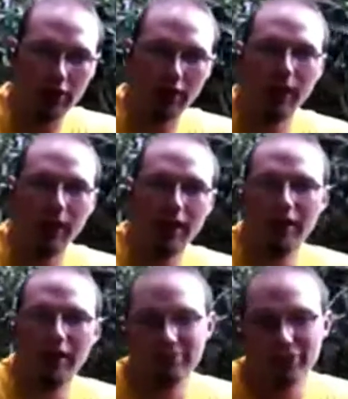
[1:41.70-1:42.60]
So,
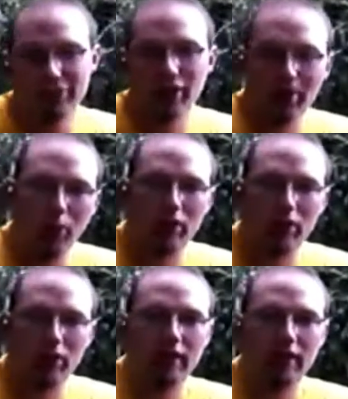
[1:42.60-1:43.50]
you know,
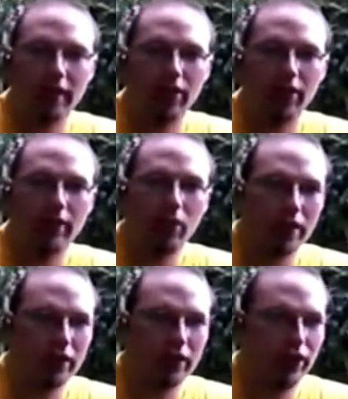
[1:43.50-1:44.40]
more or less like a
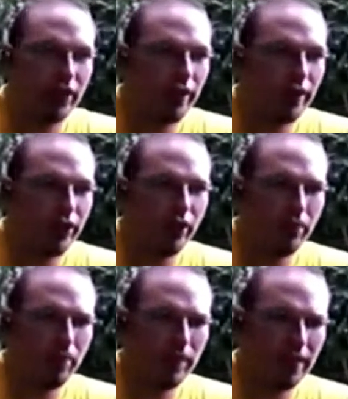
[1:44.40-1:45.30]
3-to-1 exchange
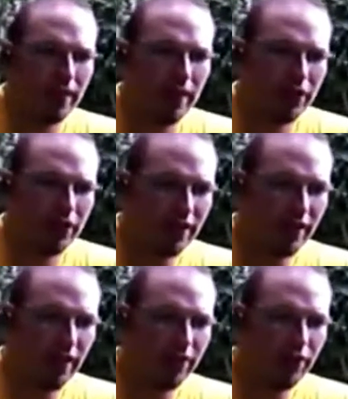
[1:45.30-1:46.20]
ratio. But just
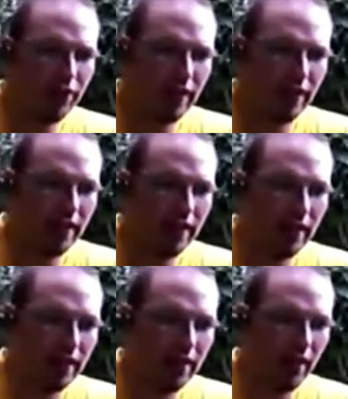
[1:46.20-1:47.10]
to give you an
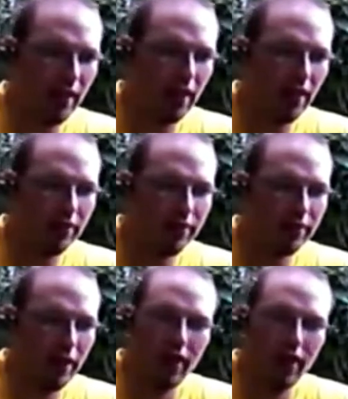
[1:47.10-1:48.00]
idea of
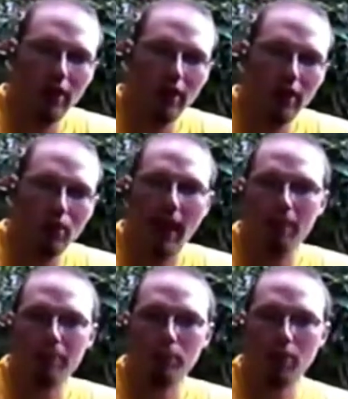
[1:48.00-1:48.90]
what
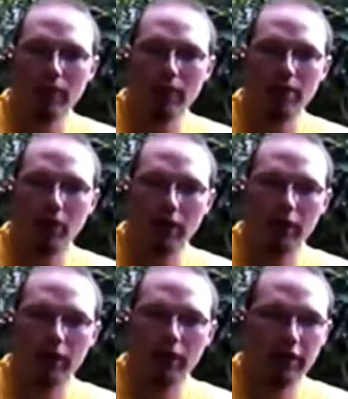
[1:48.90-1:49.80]
happened, we went to the
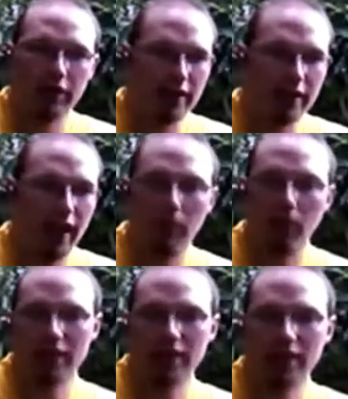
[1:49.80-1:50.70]
market earlier today. I
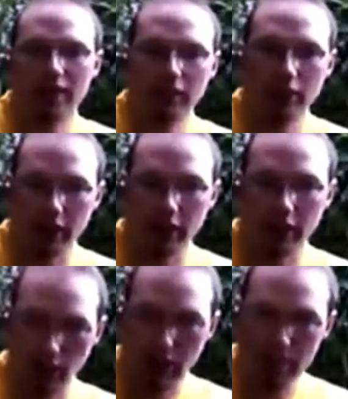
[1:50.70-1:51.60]
wanted to take a look at
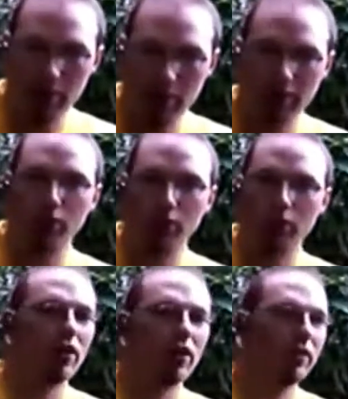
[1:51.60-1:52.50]
grapes. So, of course,
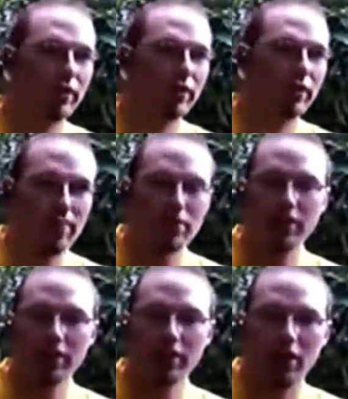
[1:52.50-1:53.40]
all of the grapes
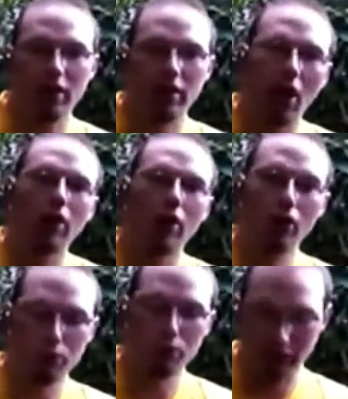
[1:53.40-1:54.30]
here are all
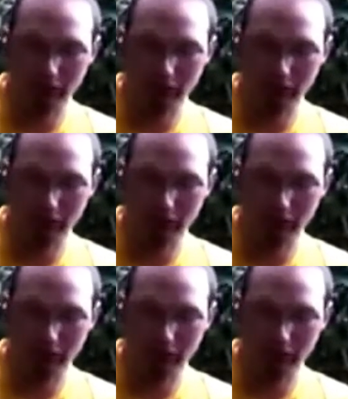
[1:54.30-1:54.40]
old world